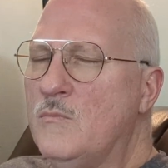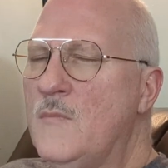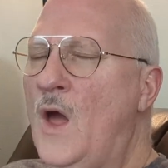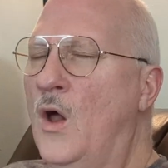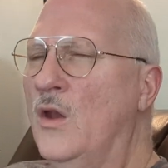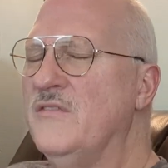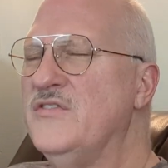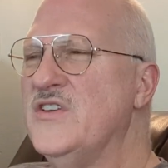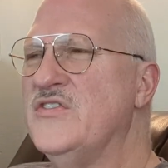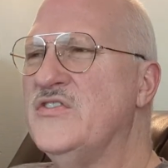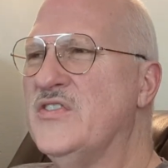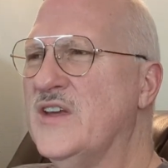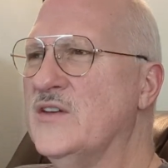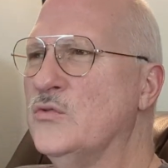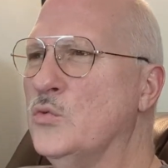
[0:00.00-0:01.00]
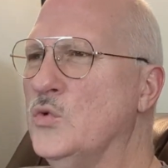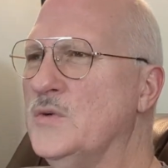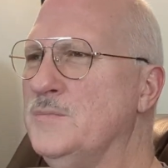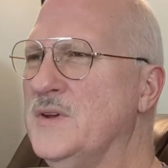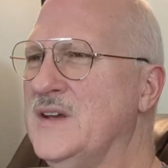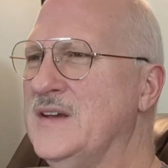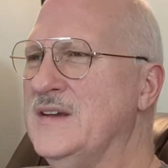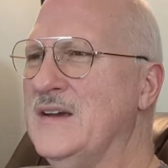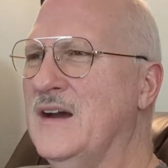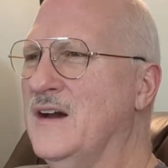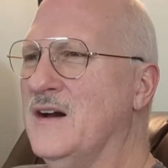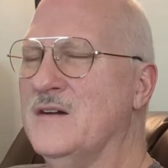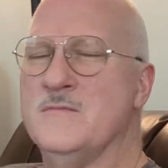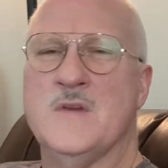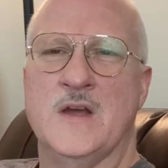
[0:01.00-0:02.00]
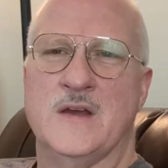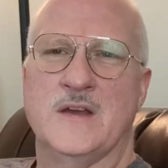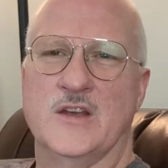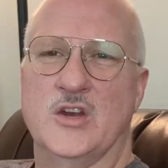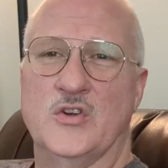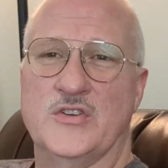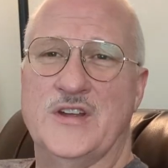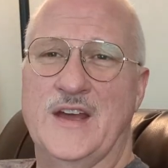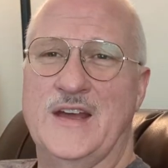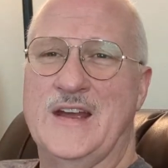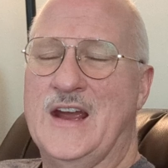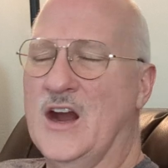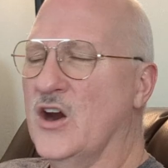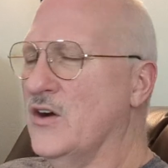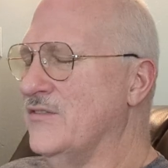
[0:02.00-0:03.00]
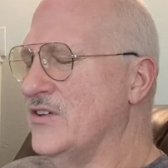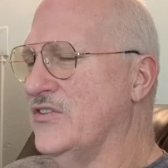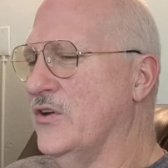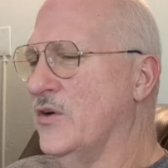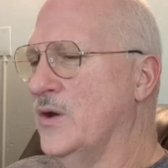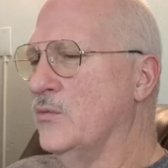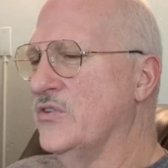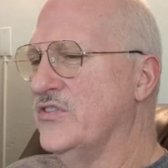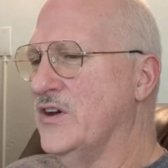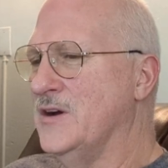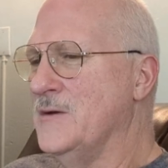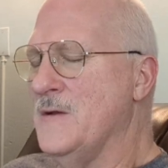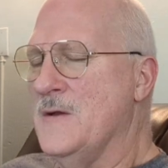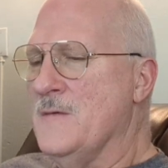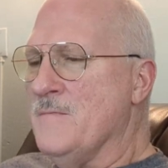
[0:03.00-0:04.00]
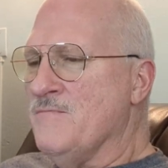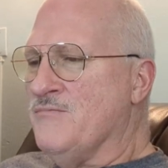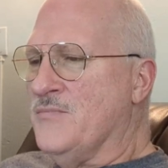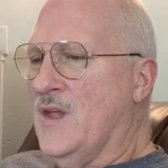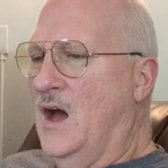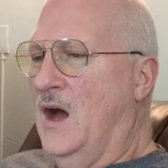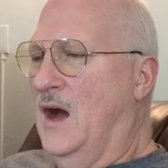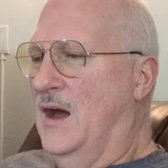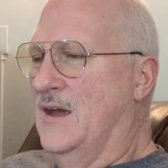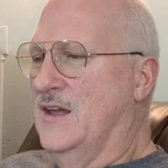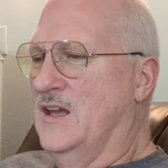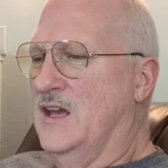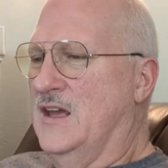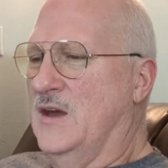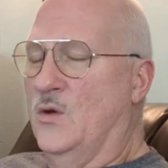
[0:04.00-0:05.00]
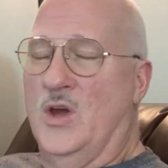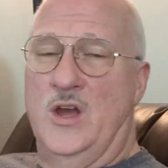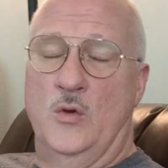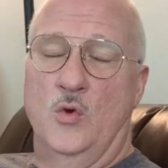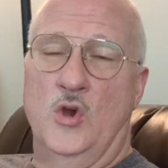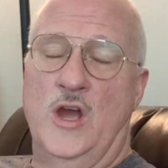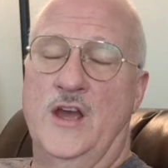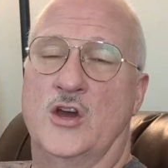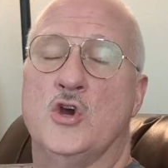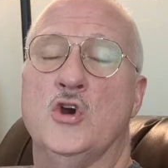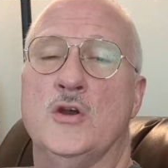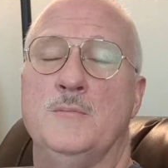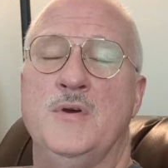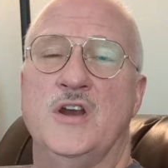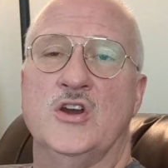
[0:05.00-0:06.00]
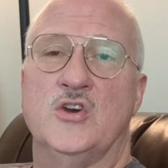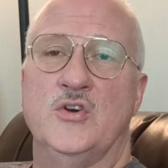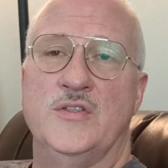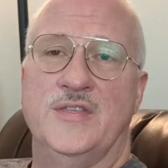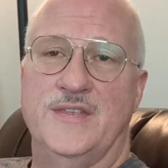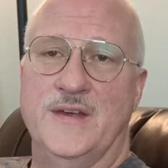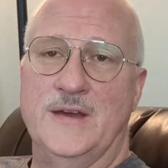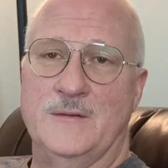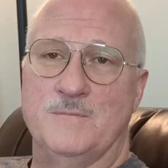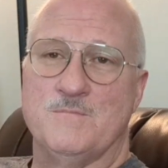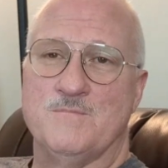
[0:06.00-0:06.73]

things would be, taken care of. So it was it could have been a good thing.